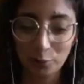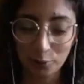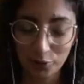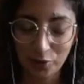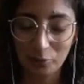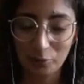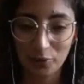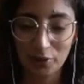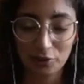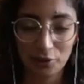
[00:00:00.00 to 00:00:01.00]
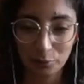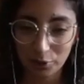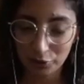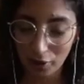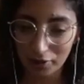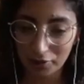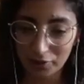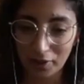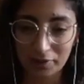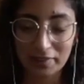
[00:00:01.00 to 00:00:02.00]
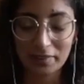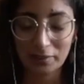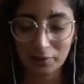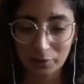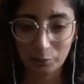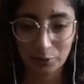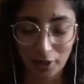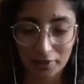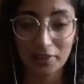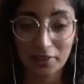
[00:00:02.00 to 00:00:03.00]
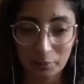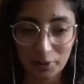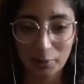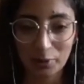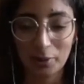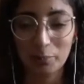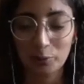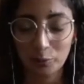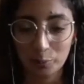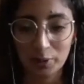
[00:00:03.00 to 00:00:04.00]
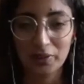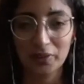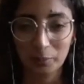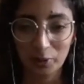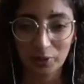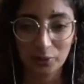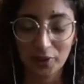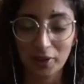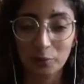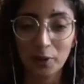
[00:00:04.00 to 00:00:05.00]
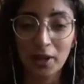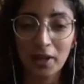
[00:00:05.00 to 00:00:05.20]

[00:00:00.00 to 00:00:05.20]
first conversation, we talked a little bit about Empathy for Peace and about yourself.